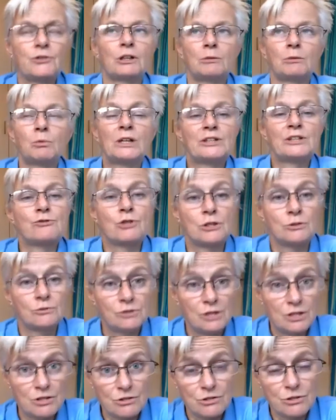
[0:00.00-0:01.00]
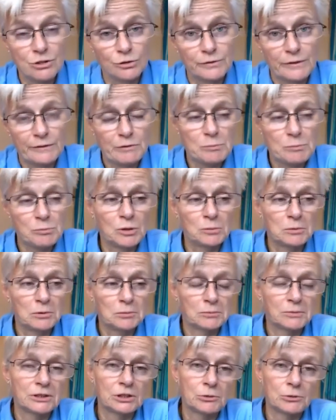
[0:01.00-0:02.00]
One drone doesn't solve every
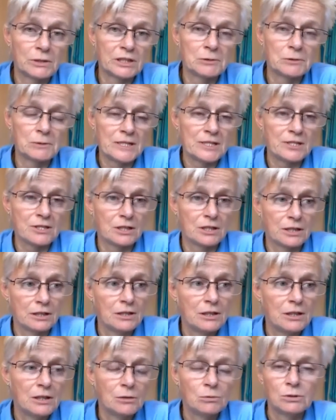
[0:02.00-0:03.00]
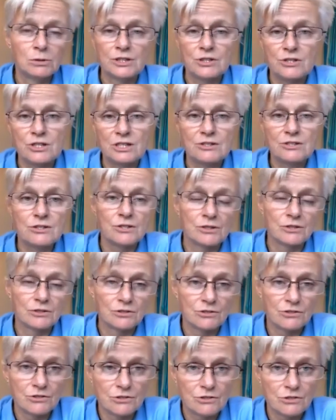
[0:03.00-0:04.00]
problem, and you equally say one sensor
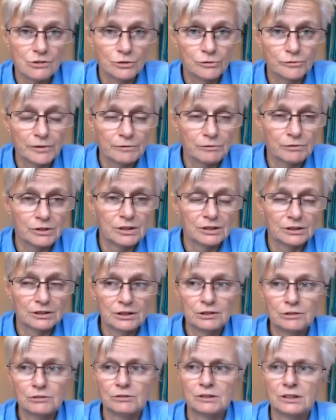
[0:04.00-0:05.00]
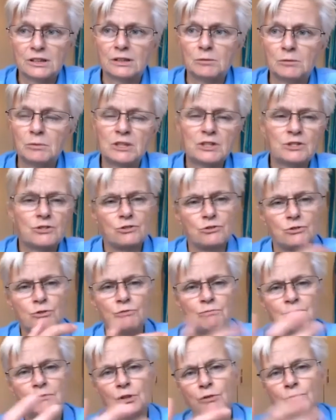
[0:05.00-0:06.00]
doesn't solve everything that you need, because
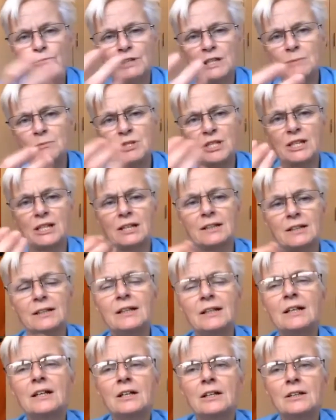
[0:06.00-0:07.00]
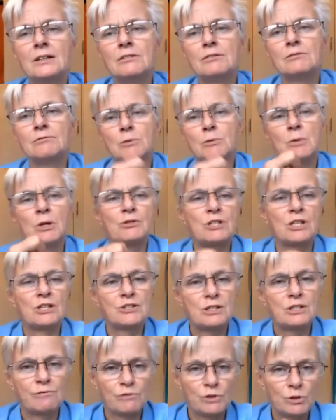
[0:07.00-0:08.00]
you keep saying remote
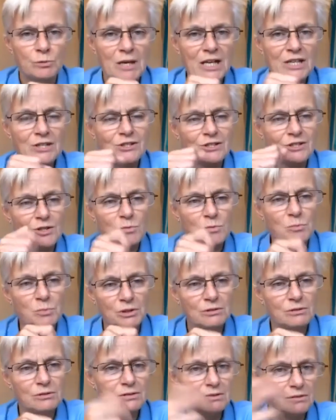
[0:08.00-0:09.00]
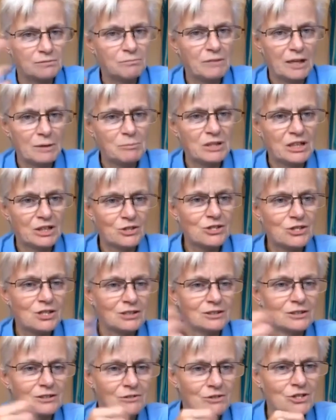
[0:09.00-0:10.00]
sensing for the masses, but that being
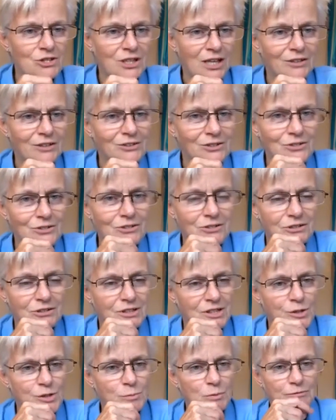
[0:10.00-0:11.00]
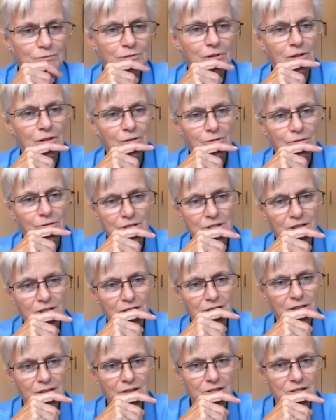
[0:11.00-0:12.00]
said, there are standards that need to be followed, isn't
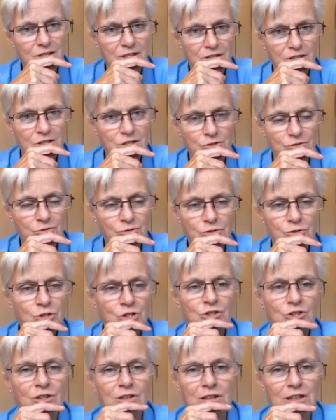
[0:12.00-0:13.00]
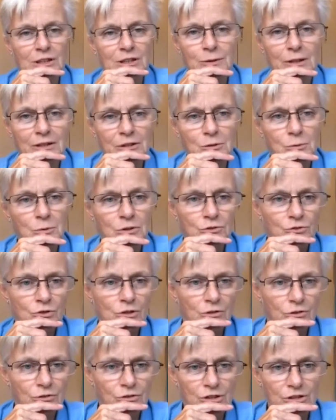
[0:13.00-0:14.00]
it? You just can't go out there with a
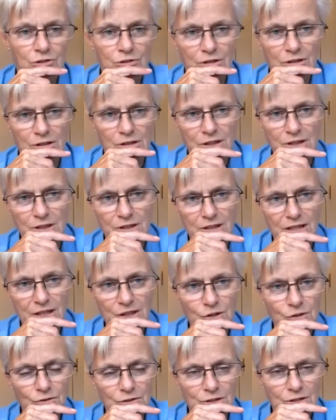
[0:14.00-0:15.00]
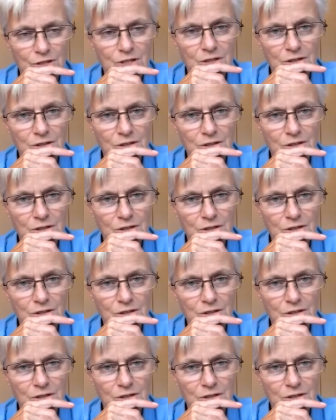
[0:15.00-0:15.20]
drone and think you're going to get an accurate,